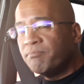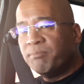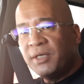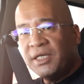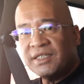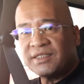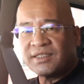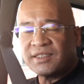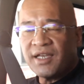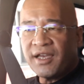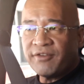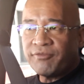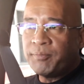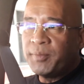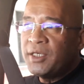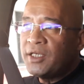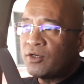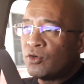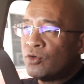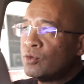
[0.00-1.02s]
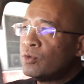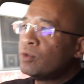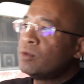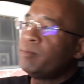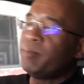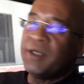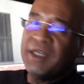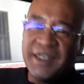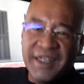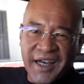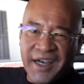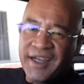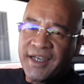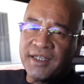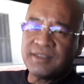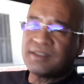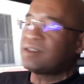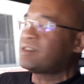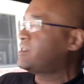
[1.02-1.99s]
Be safe, be cool, be
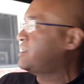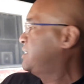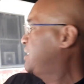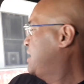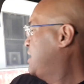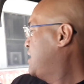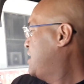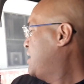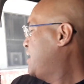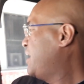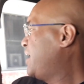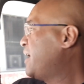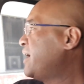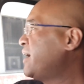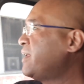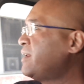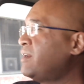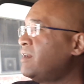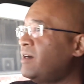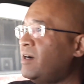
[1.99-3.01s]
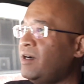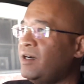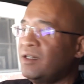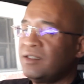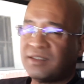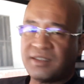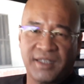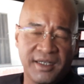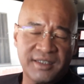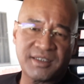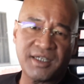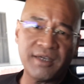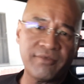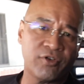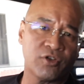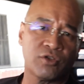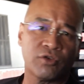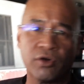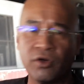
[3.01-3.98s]
nice, and uh, stay
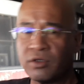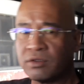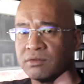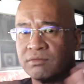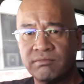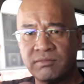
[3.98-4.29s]
safe on the road.